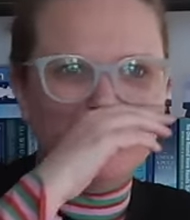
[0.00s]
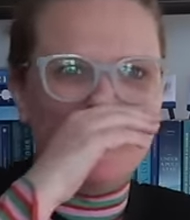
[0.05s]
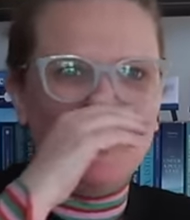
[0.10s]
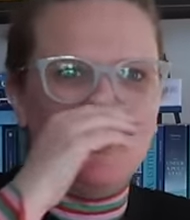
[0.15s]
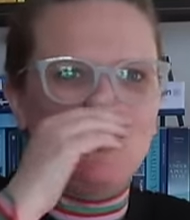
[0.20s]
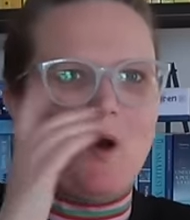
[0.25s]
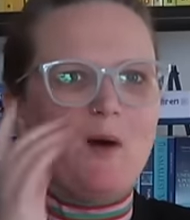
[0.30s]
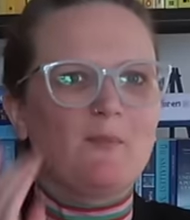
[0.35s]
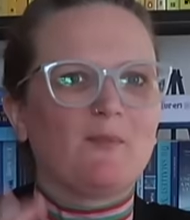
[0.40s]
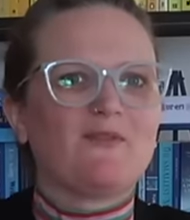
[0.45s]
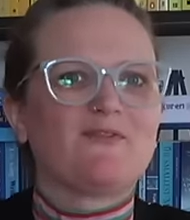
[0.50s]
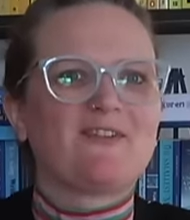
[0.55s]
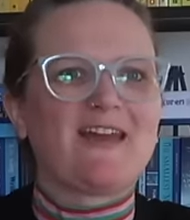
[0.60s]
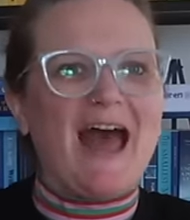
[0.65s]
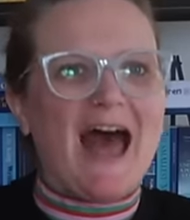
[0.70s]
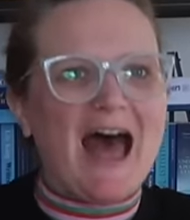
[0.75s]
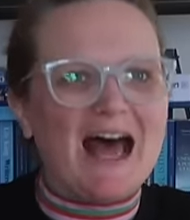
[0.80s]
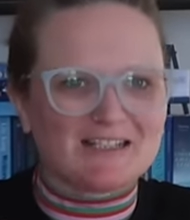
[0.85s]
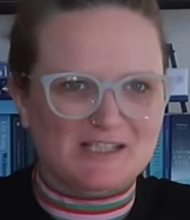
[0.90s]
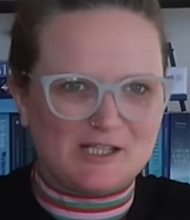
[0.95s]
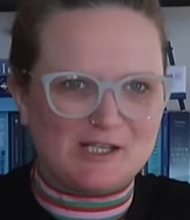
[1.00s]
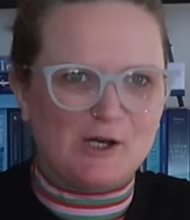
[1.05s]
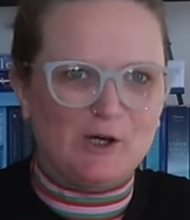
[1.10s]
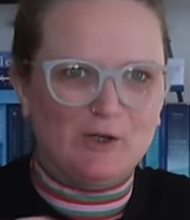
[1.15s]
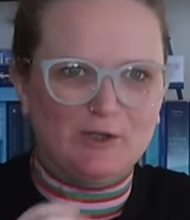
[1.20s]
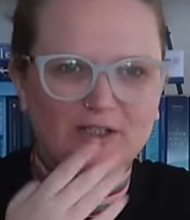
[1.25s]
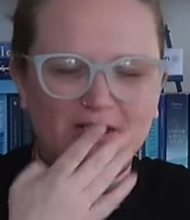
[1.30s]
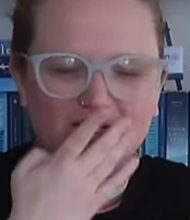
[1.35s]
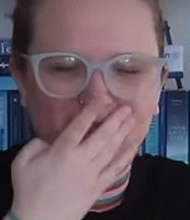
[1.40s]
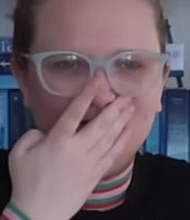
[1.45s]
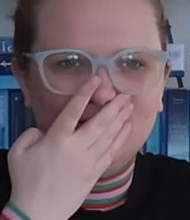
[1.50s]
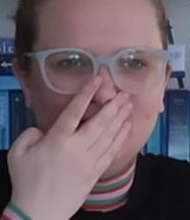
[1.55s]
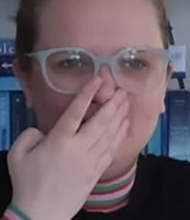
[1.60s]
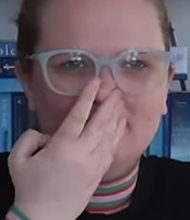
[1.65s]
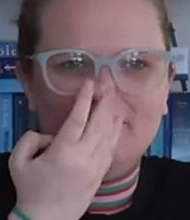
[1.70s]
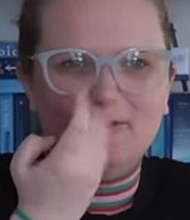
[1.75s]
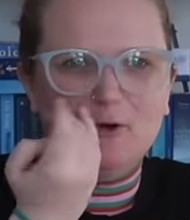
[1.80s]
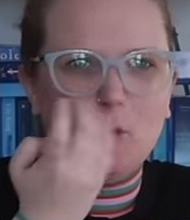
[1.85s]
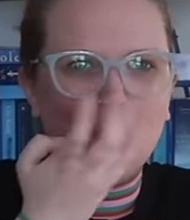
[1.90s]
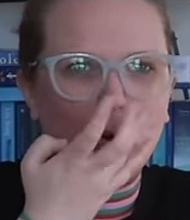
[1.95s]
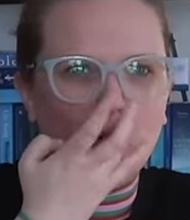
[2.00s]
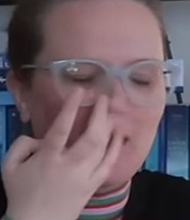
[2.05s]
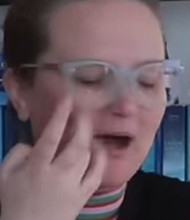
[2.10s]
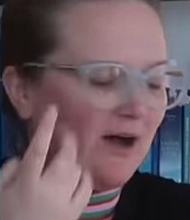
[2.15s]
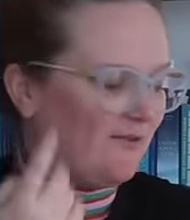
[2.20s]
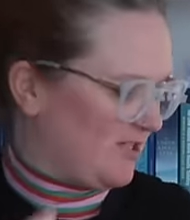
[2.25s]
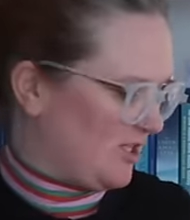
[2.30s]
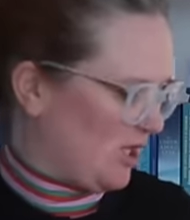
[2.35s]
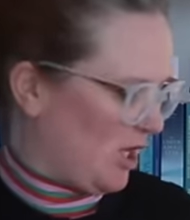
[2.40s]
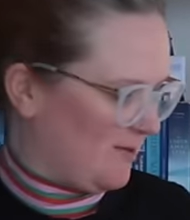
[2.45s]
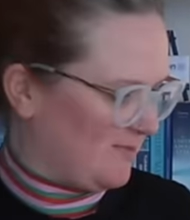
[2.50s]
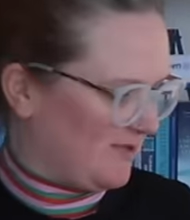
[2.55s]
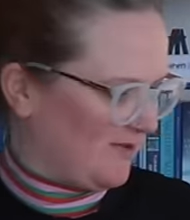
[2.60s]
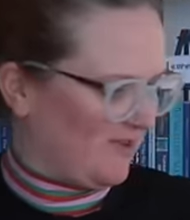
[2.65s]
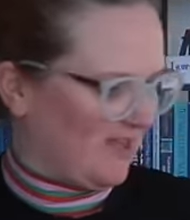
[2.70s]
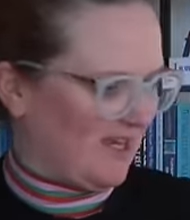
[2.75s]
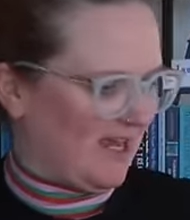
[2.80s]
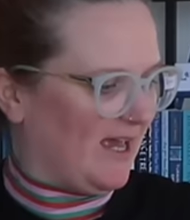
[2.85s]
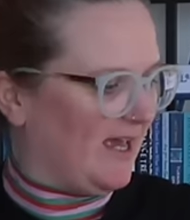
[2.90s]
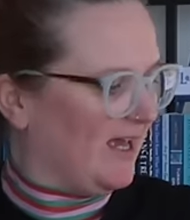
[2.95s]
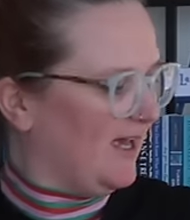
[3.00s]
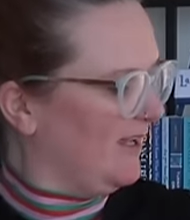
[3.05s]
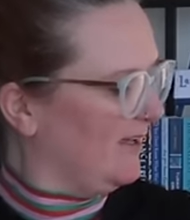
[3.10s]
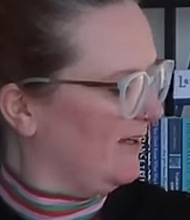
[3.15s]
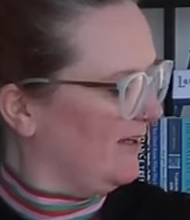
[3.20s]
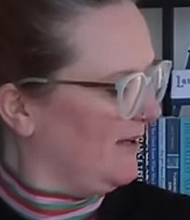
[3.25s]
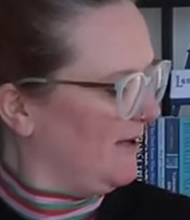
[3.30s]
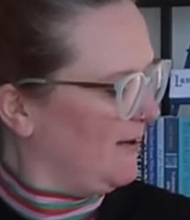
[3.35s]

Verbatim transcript: one with cats on for other times of the year.